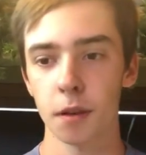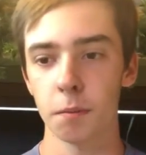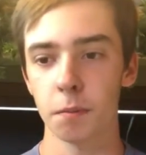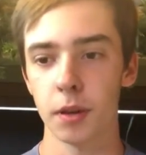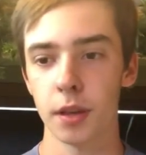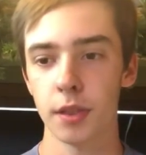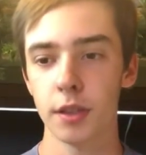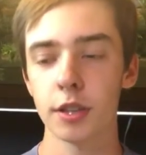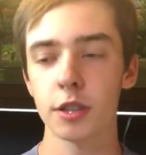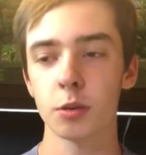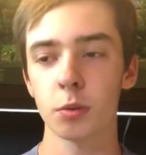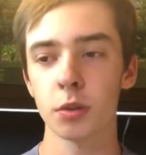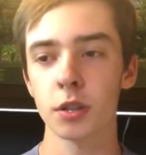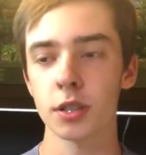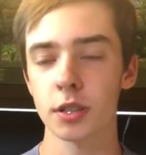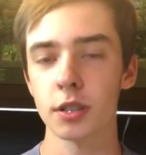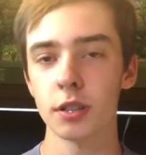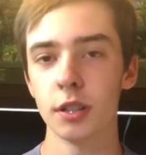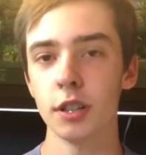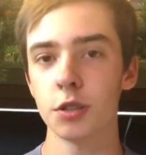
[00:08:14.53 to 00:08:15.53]
But this
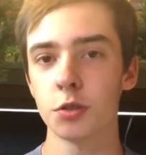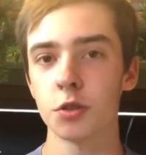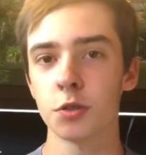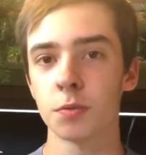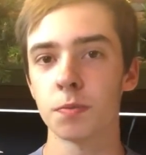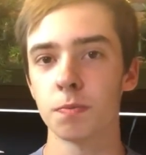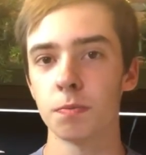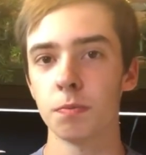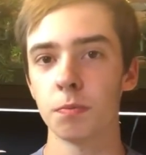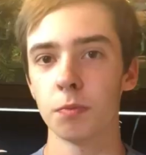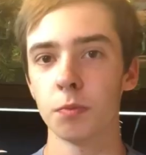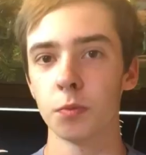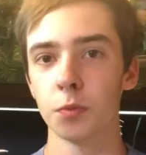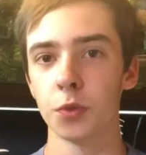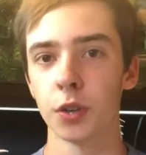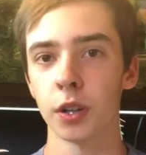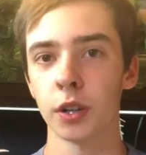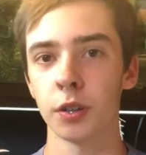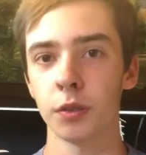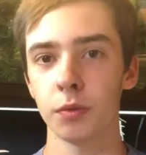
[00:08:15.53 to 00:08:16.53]
was this was
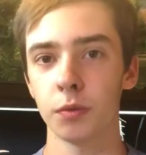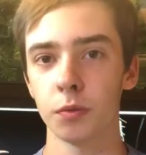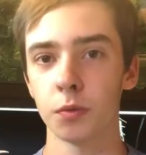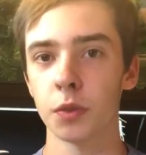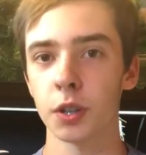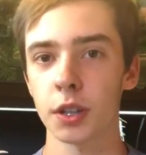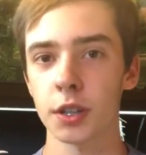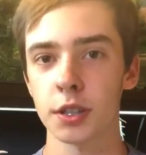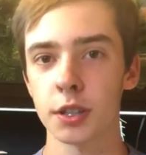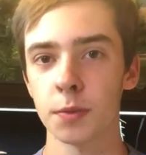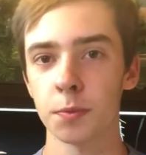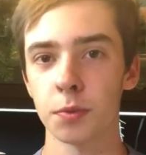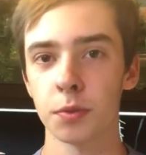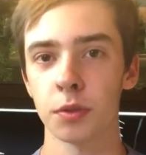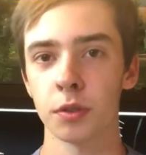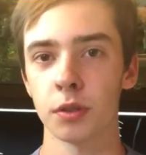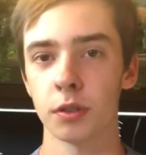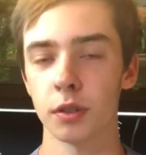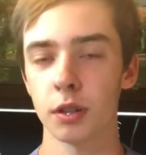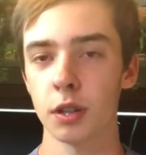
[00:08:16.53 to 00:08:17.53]
really really
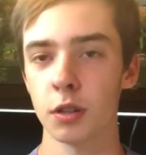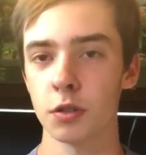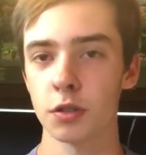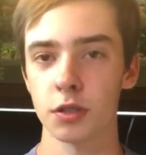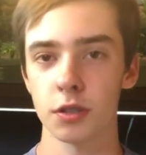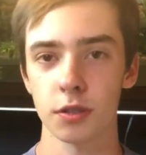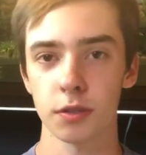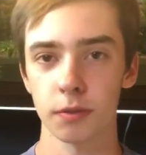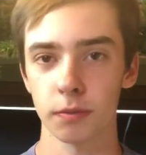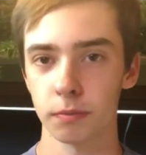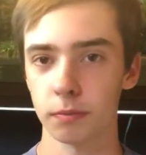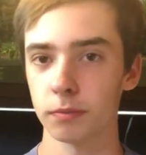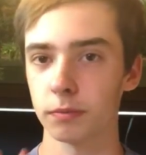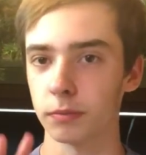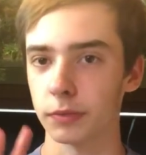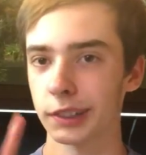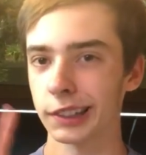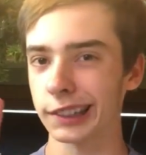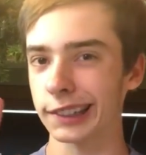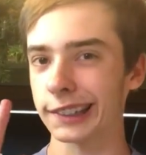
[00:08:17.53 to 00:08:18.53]
simple and it was
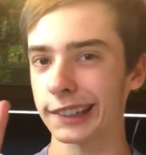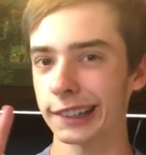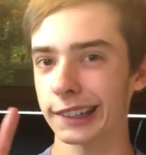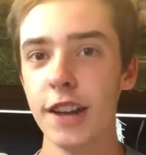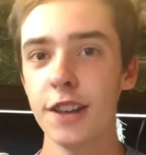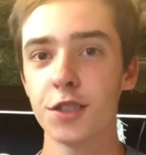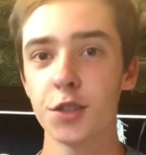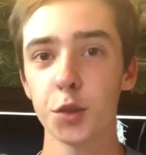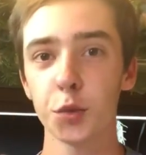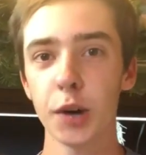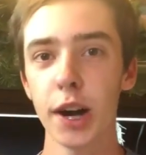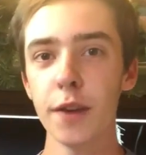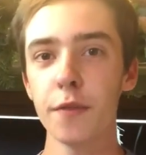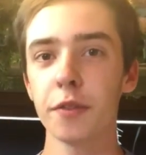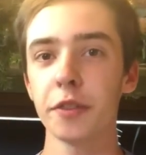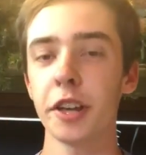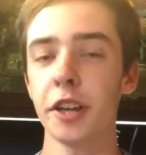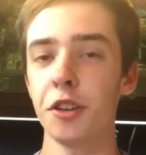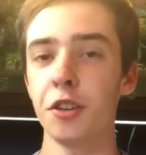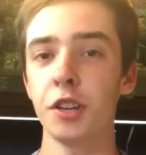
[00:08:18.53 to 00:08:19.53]
it's
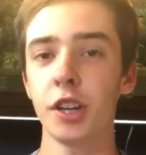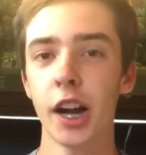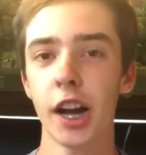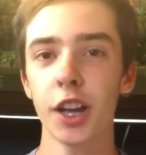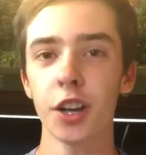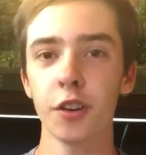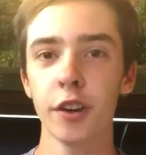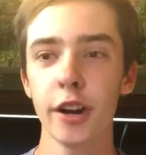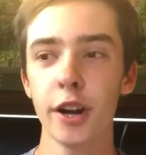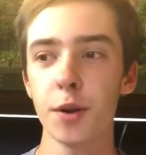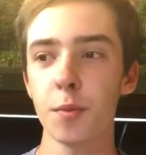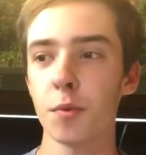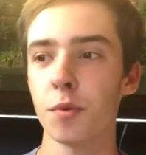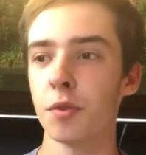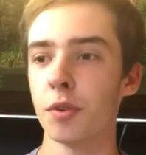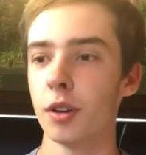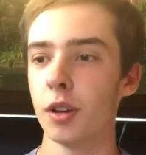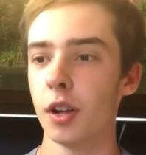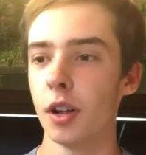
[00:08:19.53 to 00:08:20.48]
arrival day. You got your animal.